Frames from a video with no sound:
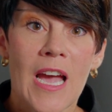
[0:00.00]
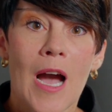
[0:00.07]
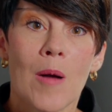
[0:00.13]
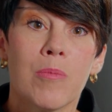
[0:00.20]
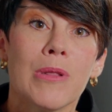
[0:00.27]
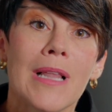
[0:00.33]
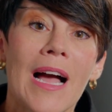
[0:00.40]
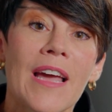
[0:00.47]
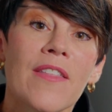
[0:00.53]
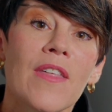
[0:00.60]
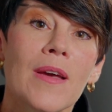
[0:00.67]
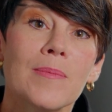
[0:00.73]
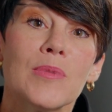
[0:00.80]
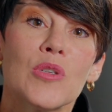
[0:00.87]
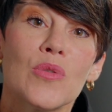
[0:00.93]
apply
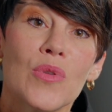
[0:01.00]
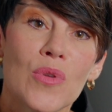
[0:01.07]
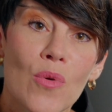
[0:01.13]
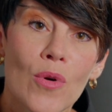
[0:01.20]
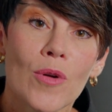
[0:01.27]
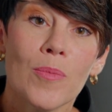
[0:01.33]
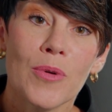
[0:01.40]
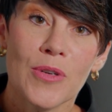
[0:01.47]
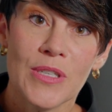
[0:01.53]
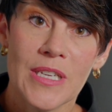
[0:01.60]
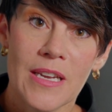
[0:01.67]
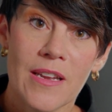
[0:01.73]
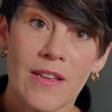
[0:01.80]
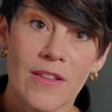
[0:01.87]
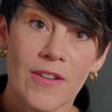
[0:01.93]
them to your
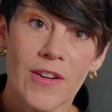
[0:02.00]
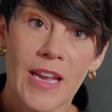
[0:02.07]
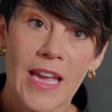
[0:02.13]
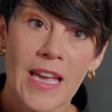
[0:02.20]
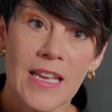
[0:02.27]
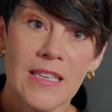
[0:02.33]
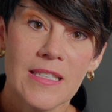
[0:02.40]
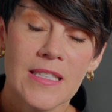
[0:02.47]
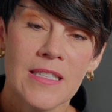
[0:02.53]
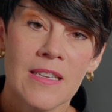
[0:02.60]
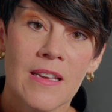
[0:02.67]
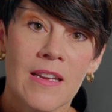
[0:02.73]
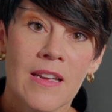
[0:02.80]
particular case.